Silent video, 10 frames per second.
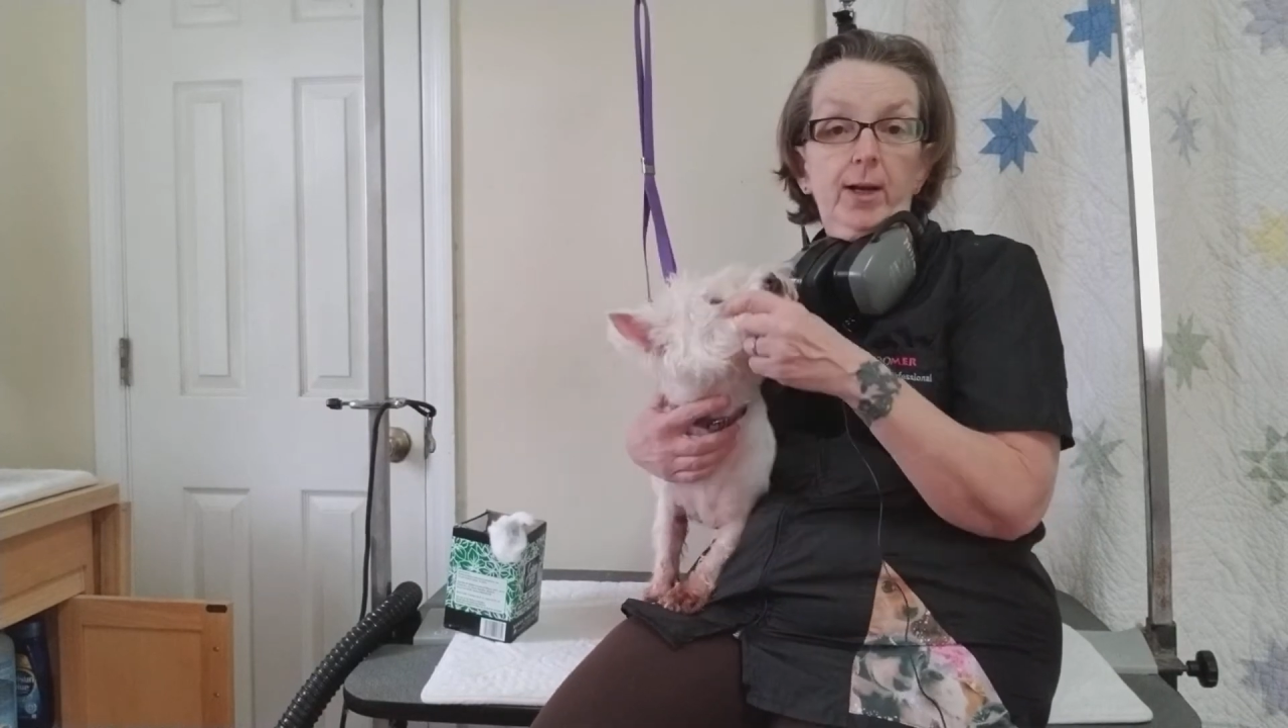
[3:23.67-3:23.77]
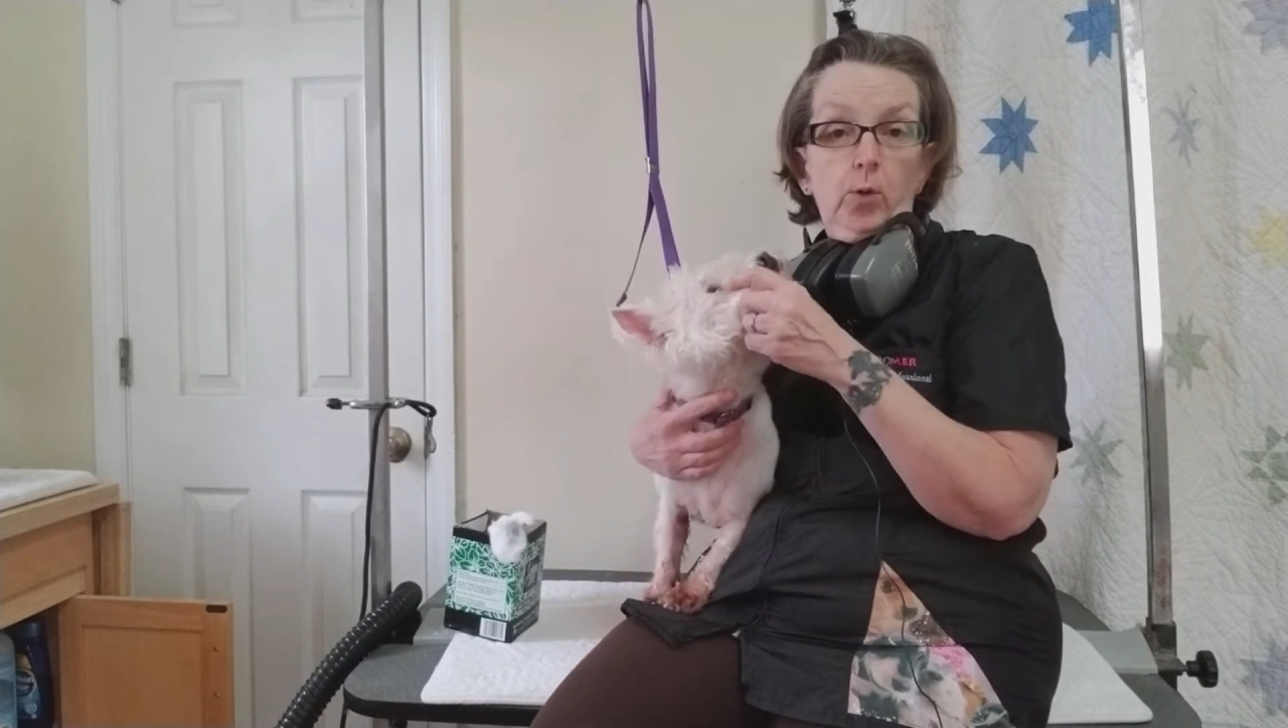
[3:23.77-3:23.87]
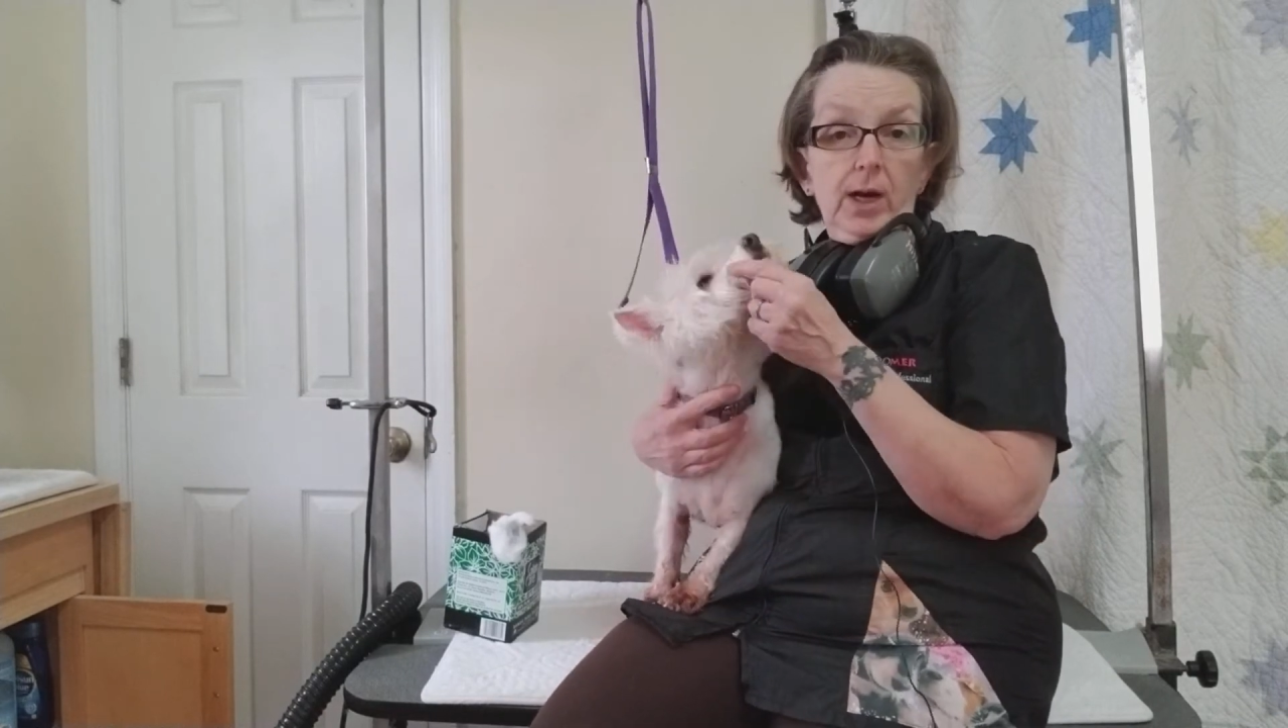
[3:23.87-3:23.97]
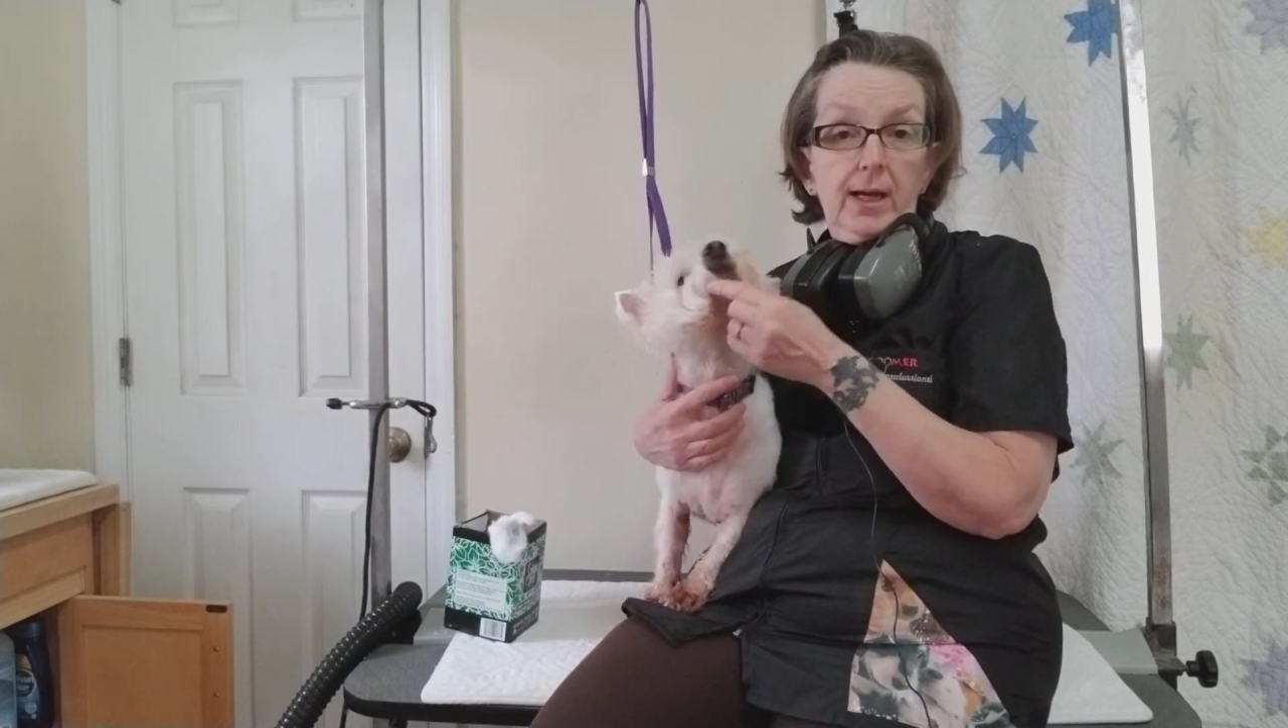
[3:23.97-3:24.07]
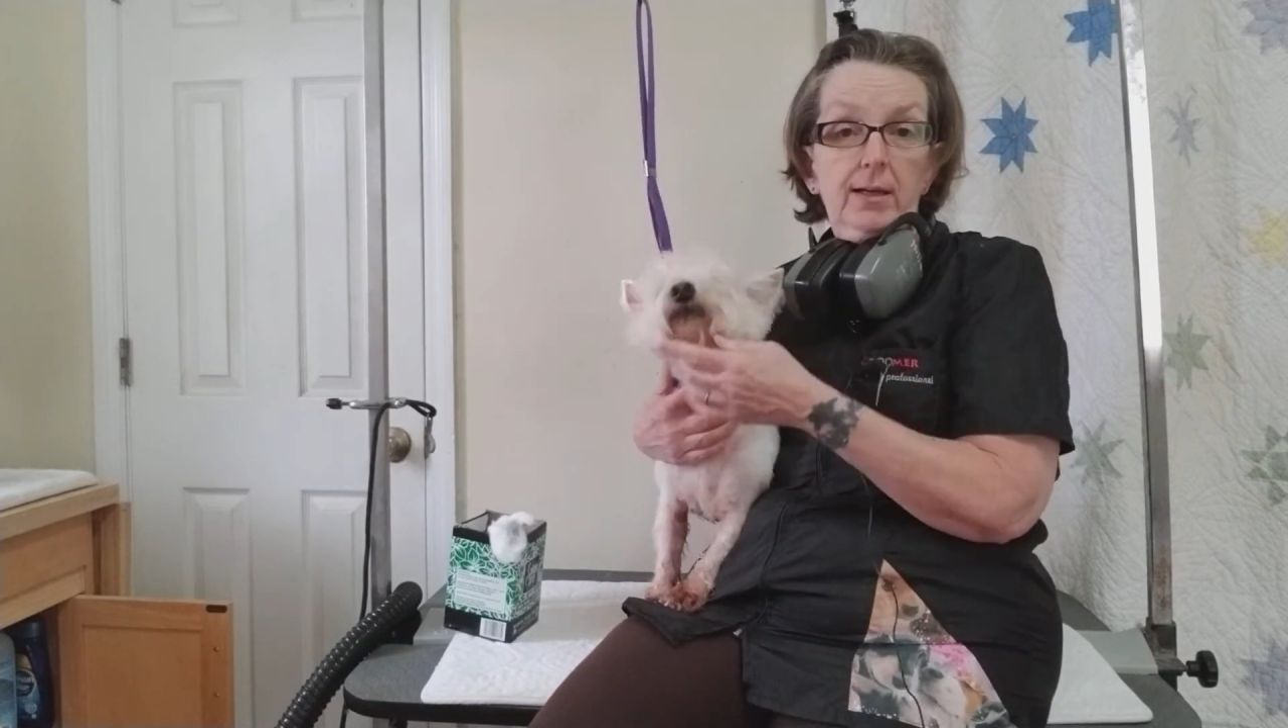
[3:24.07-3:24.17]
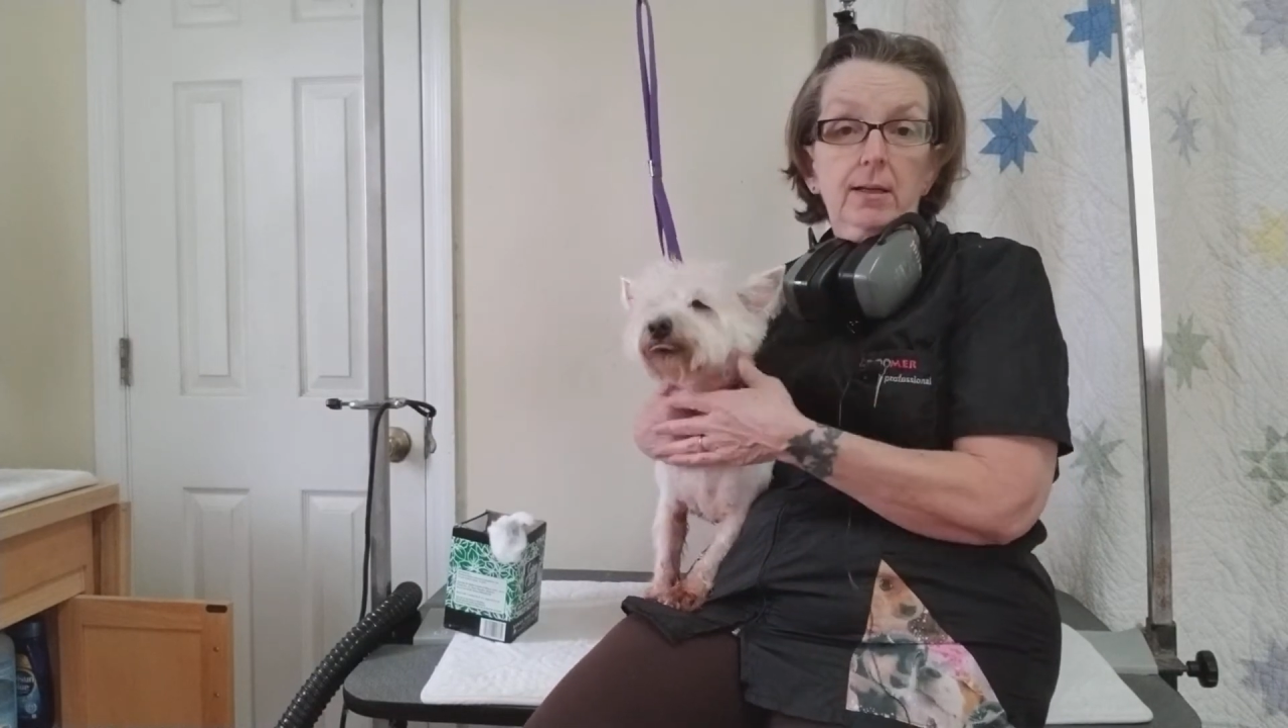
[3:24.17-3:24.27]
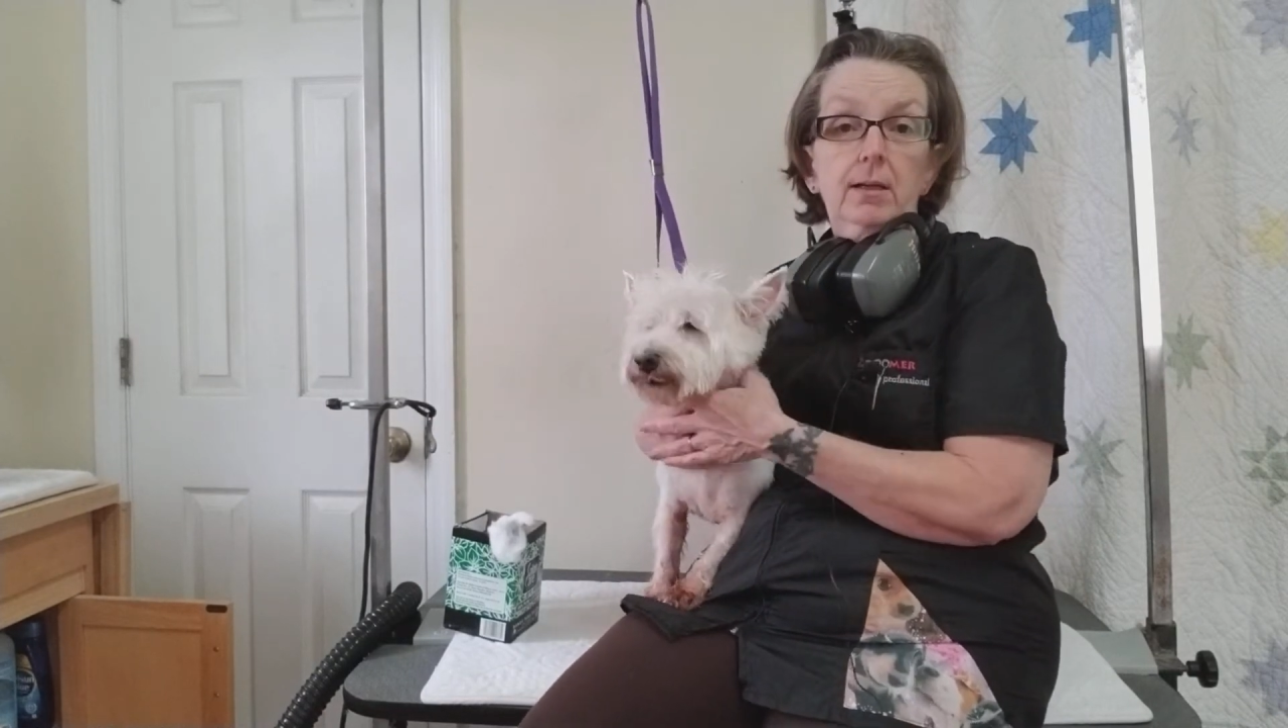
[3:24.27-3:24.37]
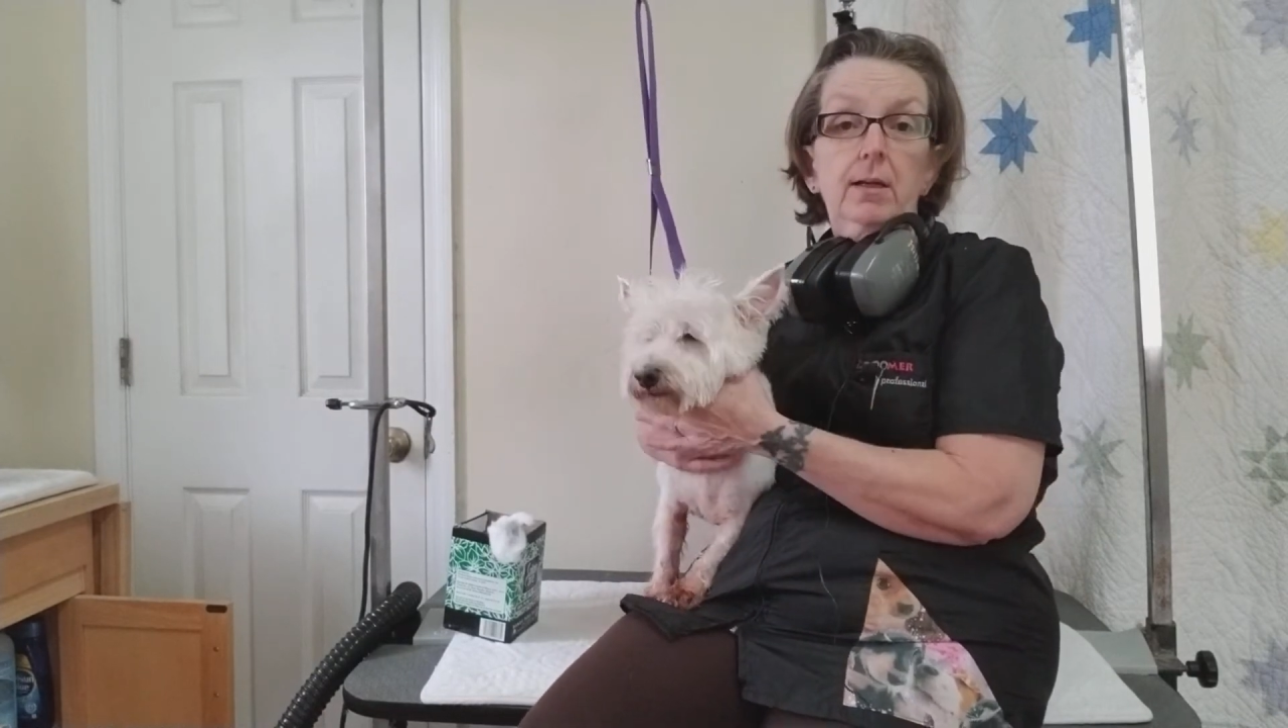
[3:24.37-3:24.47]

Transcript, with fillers: quiet,